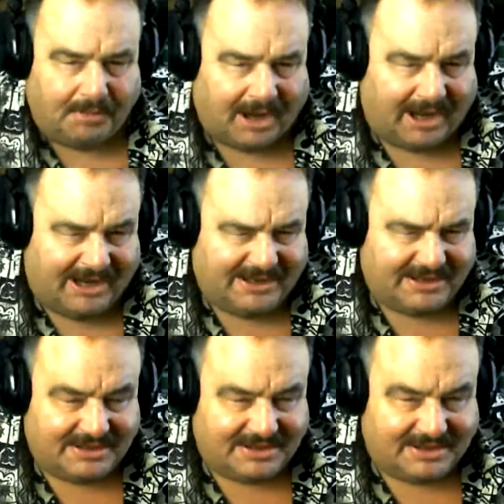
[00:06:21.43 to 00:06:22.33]

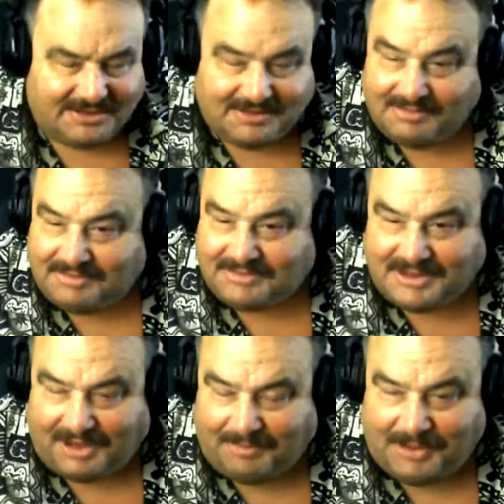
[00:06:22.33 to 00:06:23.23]
I
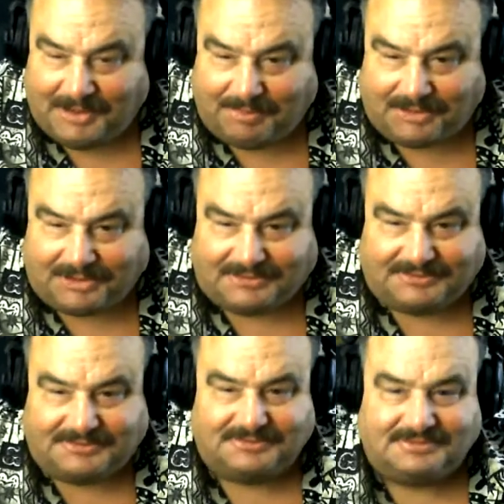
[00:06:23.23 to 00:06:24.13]
tell
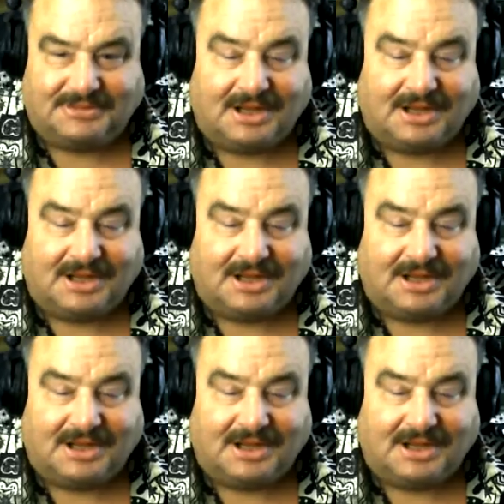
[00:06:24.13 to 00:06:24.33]
people